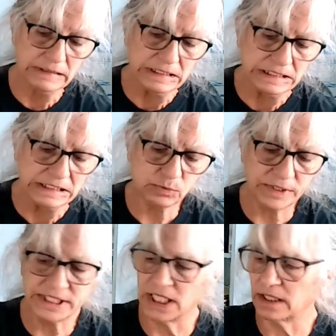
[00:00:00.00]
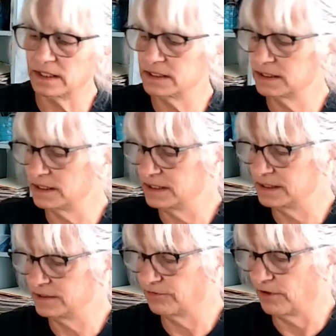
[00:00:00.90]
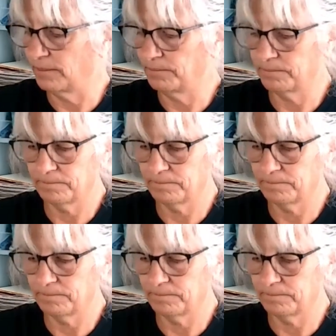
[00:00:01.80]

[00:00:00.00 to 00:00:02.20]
This WINTUK, this is from